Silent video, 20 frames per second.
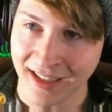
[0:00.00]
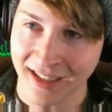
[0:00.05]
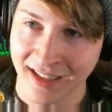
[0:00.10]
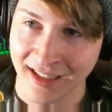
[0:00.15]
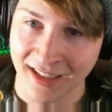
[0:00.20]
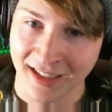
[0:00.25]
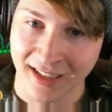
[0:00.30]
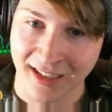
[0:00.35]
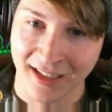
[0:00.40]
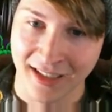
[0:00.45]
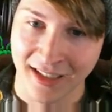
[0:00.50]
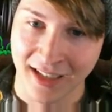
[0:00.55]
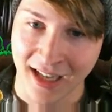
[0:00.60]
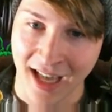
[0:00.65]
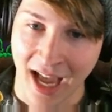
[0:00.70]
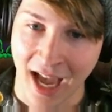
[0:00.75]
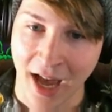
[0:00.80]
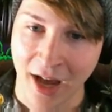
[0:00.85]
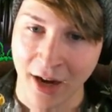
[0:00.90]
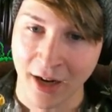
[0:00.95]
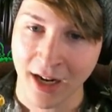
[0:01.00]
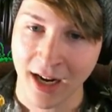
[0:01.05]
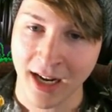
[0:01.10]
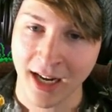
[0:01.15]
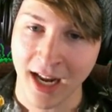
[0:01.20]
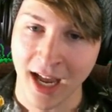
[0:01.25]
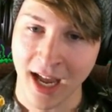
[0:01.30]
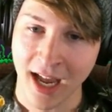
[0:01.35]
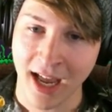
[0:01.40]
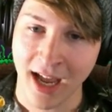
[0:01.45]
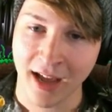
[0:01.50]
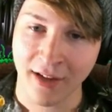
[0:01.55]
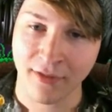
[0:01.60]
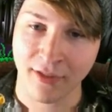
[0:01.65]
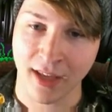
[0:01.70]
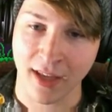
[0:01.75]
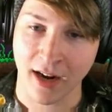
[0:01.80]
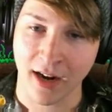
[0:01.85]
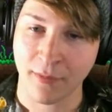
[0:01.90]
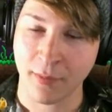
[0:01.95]
What? How did I not have
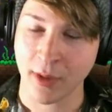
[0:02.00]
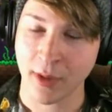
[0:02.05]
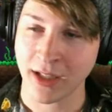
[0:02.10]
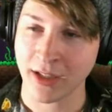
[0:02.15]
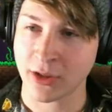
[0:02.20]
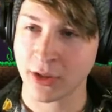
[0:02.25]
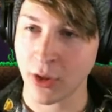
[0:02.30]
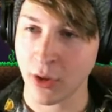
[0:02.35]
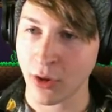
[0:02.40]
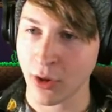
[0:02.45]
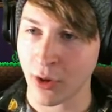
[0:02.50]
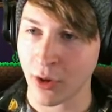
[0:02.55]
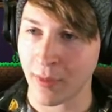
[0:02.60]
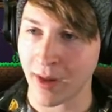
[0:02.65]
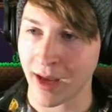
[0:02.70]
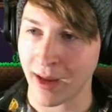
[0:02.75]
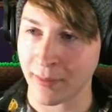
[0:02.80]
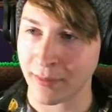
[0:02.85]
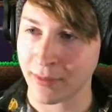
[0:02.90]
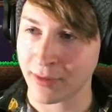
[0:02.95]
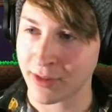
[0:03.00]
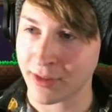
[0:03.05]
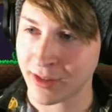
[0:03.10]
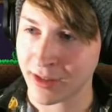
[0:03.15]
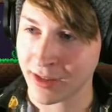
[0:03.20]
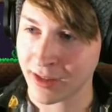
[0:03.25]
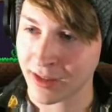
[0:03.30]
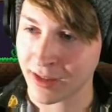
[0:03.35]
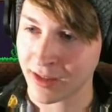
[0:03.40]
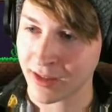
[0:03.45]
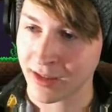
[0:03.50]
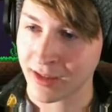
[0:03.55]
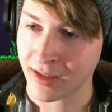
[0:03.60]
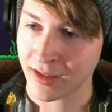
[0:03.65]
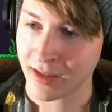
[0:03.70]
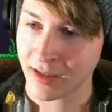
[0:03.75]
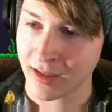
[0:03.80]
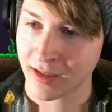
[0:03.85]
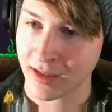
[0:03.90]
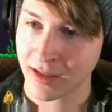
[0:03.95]
that? I've played solo maps.
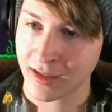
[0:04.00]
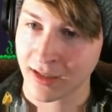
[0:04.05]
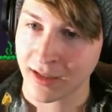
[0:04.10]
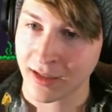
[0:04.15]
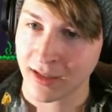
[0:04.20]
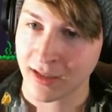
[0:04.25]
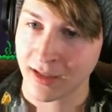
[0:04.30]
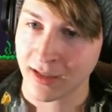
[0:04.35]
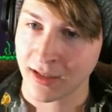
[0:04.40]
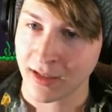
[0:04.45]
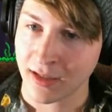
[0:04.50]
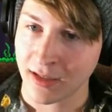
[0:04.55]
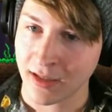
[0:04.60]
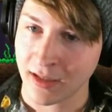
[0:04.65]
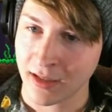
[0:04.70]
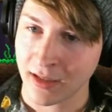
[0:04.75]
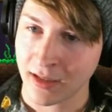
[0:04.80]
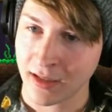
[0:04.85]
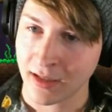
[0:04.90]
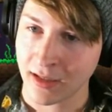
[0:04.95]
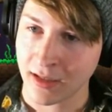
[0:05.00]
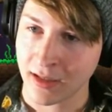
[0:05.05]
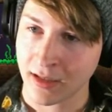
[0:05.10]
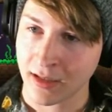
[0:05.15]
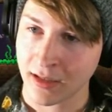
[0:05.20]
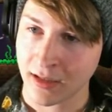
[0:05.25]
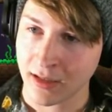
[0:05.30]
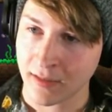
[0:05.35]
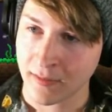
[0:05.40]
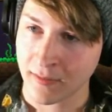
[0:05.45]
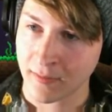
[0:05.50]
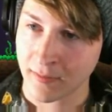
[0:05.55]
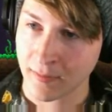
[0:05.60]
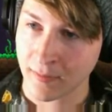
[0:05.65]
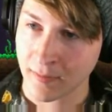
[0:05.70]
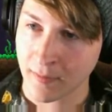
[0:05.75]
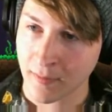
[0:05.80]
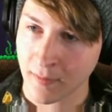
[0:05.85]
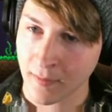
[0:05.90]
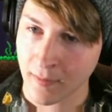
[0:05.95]
Um, it's a new
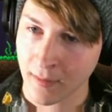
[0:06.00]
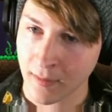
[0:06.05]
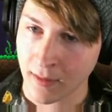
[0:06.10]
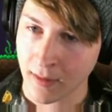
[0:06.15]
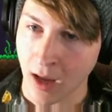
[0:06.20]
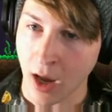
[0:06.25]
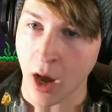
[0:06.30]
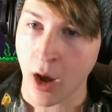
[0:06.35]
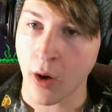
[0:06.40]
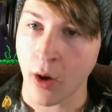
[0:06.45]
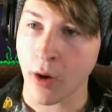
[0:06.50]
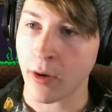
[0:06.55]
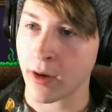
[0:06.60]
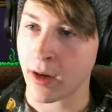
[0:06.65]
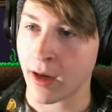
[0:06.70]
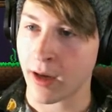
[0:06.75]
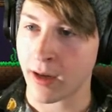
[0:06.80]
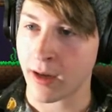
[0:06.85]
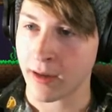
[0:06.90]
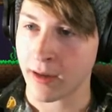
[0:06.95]
one. Oh, okay.